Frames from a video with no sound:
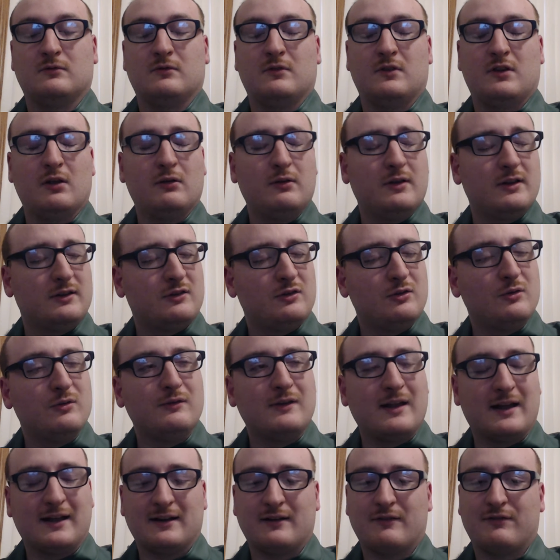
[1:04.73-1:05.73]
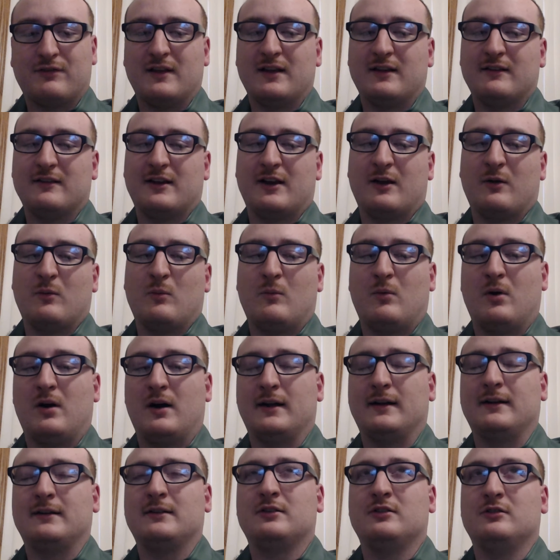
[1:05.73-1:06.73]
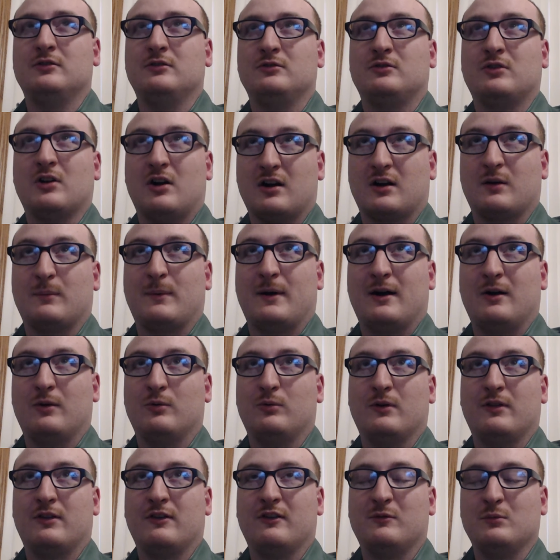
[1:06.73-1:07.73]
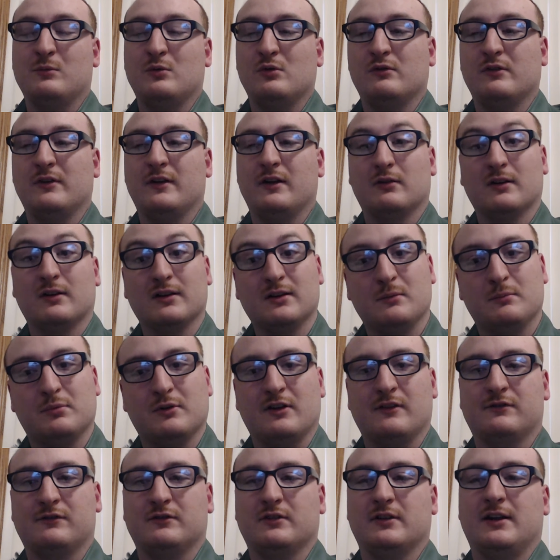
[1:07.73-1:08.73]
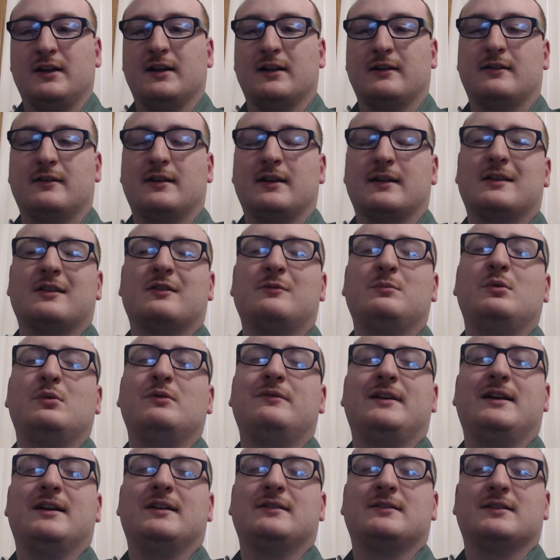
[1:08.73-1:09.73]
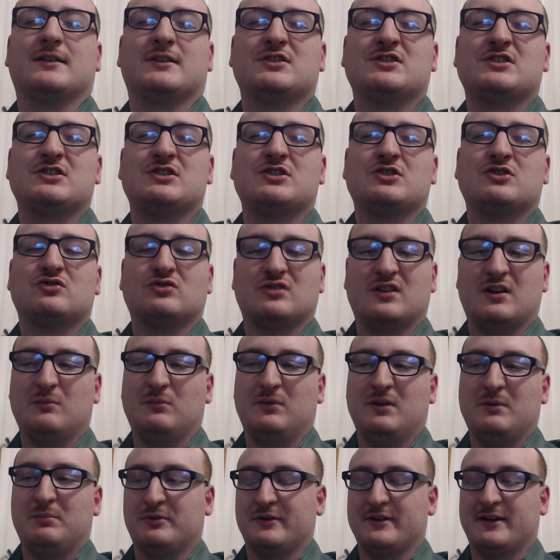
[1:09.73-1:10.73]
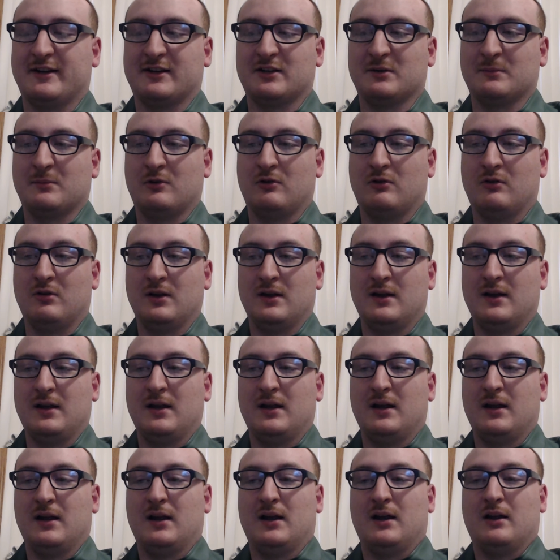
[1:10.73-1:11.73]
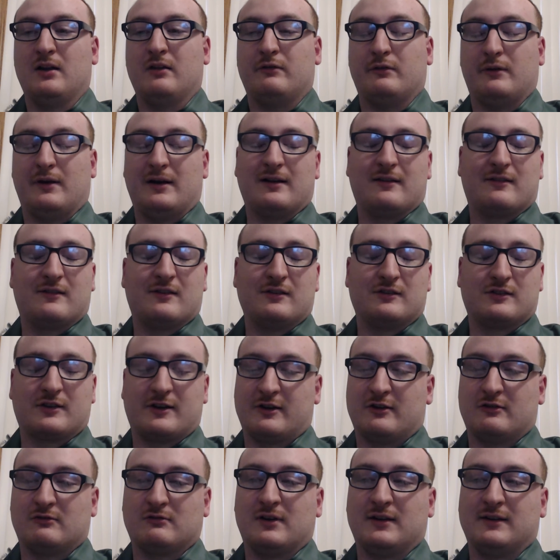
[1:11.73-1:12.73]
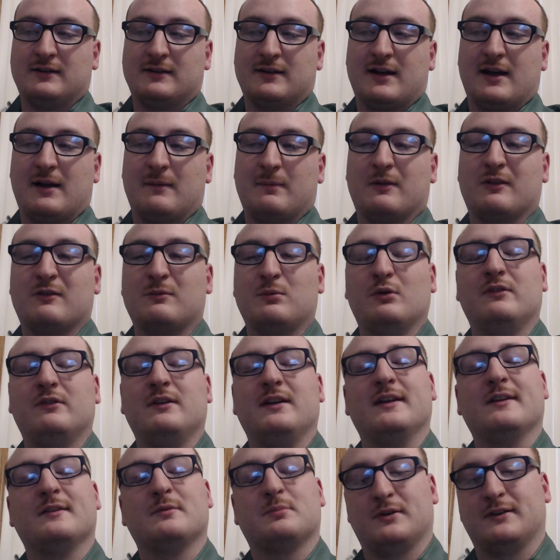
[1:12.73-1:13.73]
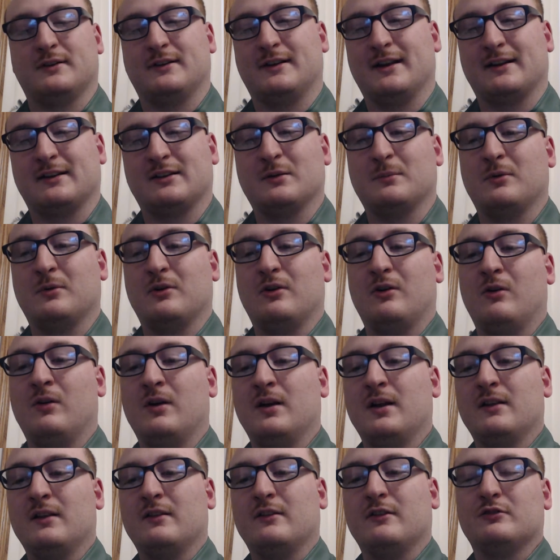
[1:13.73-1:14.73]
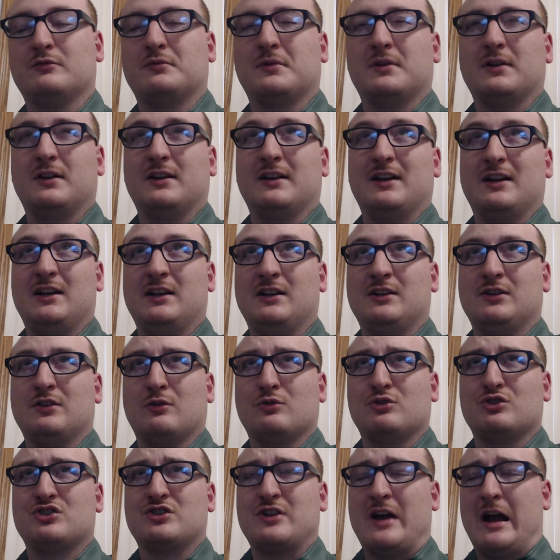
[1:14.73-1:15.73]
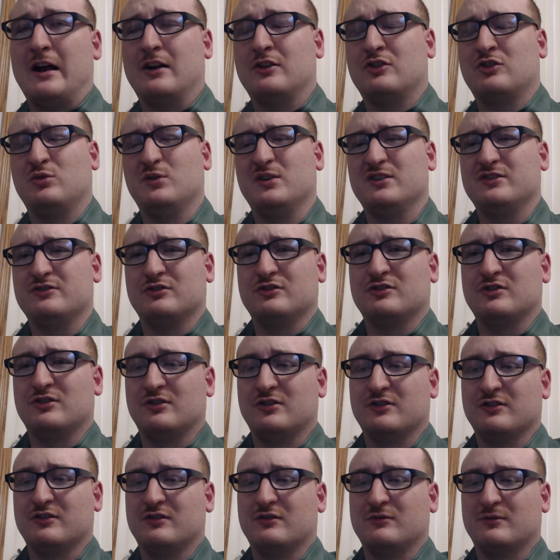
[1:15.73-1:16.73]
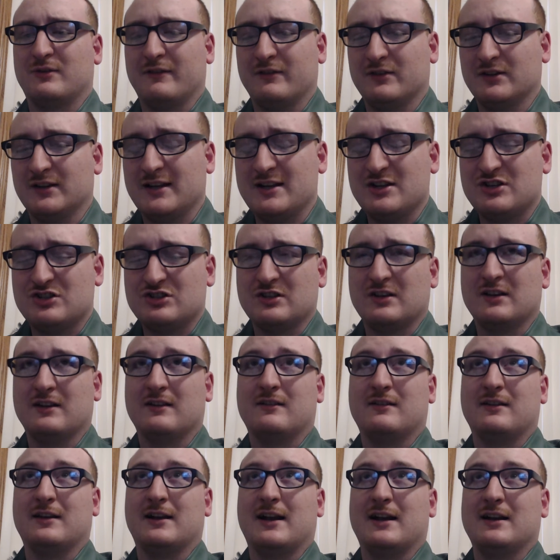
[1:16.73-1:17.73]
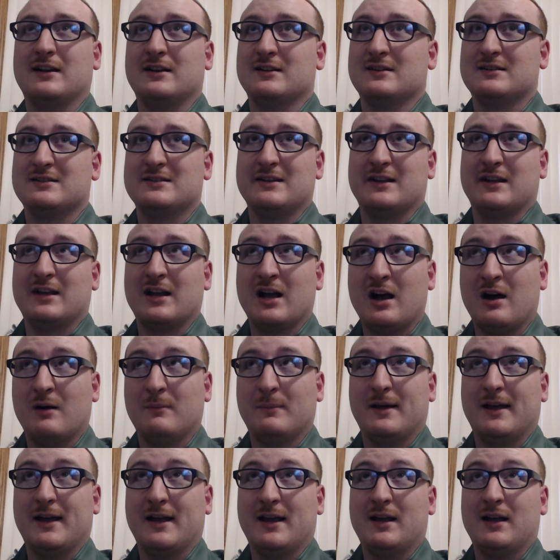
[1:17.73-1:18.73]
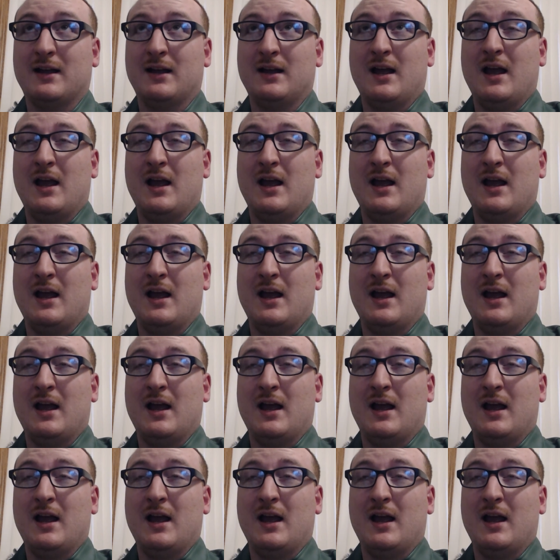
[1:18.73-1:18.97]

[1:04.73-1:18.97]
the only two negative things that I want to talk about with this movie, really briefly, is that this movie is extremely predictable throughout its entire runtime. This movie is predictable. There's really no shock, twist, or turns and revelations that I didn't see coming.